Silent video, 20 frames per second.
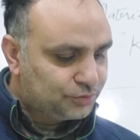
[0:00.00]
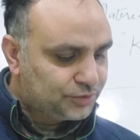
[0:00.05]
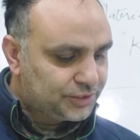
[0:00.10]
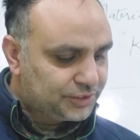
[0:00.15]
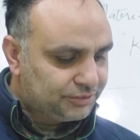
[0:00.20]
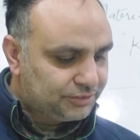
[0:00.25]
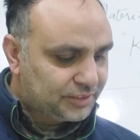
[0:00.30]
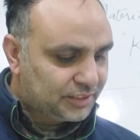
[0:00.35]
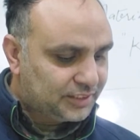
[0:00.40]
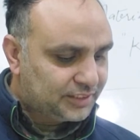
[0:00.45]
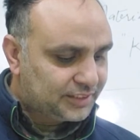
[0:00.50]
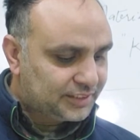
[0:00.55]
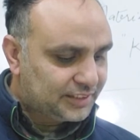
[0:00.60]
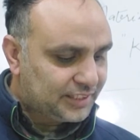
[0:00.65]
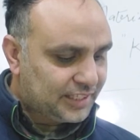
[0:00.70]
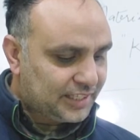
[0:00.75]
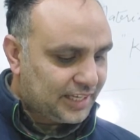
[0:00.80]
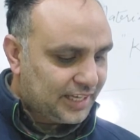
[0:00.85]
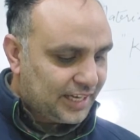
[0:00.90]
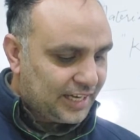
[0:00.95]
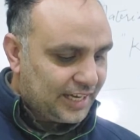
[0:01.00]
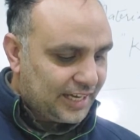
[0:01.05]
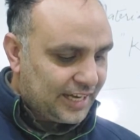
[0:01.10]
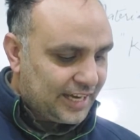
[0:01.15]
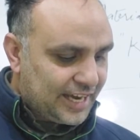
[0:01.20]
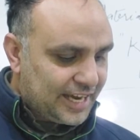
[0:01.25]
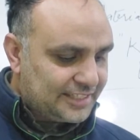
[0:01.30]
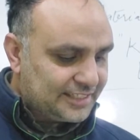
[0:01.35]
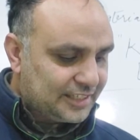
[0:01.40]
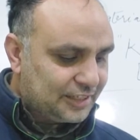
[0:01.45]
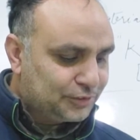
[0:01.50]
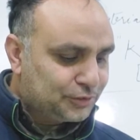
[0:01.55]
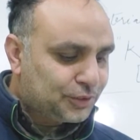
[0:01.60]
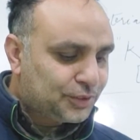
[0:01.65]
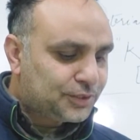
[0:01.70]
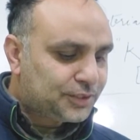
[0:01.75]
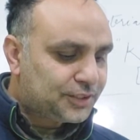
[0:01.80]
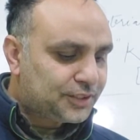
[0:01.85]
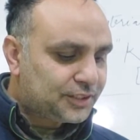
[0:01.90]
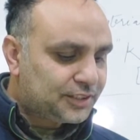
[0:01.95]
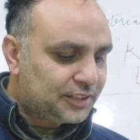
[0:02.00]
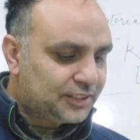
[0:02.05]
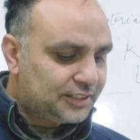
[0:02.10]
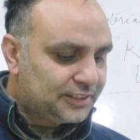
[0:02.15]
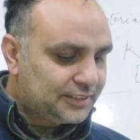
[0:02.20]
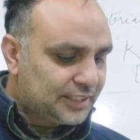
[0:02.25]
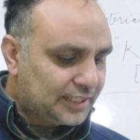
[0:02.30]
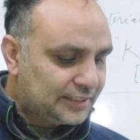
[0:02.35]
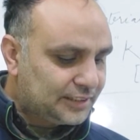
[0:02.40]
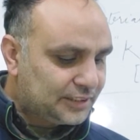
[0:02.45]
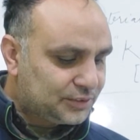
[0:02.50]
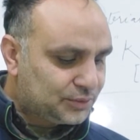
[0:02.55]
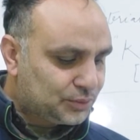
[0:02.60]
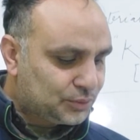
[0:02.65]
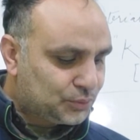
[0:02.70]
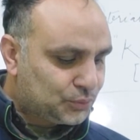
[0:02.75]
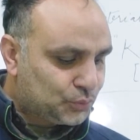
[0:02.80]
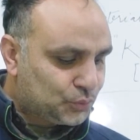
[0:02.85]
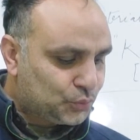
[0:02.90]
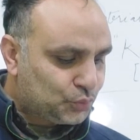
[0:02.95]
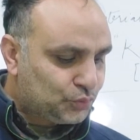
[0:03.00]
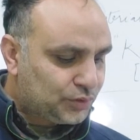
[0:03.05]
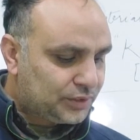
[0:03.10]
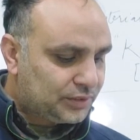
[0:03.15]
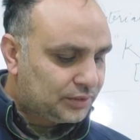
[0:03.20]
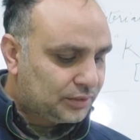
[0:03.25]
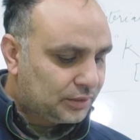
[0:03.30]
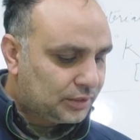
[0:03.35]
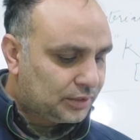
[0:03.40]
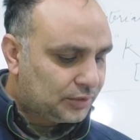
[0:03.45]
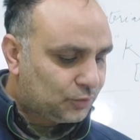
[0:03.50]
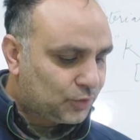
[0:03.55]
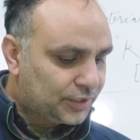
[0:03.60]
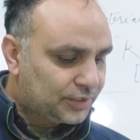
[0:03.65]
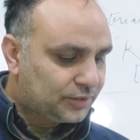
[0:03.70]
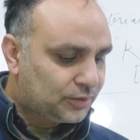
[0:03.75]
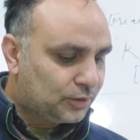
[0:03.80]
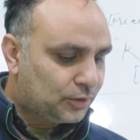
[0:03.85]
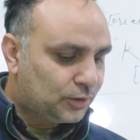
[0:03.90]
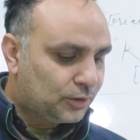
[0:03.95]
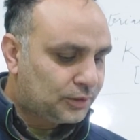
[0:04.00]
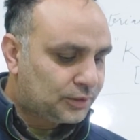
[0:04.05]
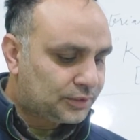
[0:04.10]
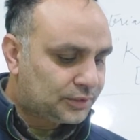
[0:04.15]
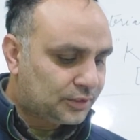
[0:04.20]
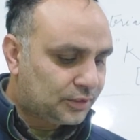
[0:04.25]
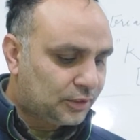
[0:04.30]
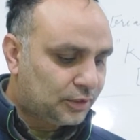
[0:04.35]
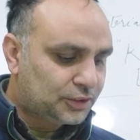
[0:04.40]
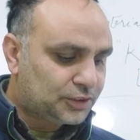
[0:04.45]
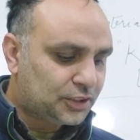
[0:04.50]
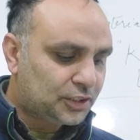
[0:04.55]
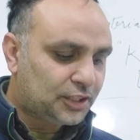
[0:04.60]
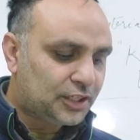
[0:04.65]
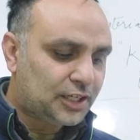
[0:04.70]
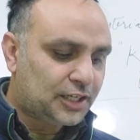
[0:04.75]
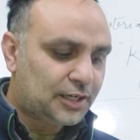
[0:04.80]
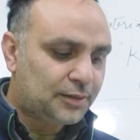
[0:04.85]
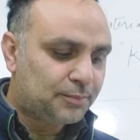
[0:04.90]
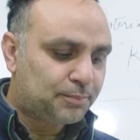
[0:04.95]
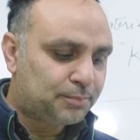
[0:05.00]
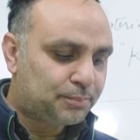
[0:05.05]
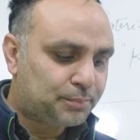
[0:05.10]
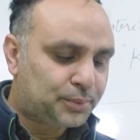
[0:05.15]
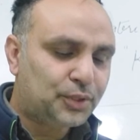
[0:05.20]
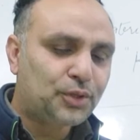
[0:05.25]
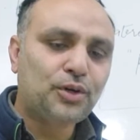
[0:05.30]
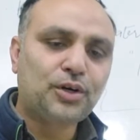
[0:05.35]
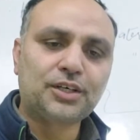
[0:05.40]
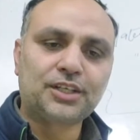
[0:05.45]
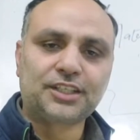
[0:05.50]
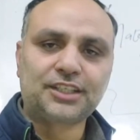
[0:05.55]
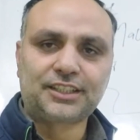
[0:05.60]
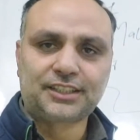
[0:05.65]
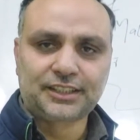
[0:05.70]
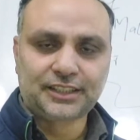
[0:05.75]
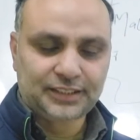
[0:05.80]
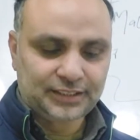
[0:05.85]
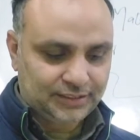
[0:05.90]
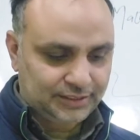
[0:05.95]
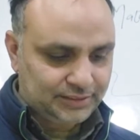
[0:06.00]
with difficulty has accordingly nothing to do with what Kant calls priority.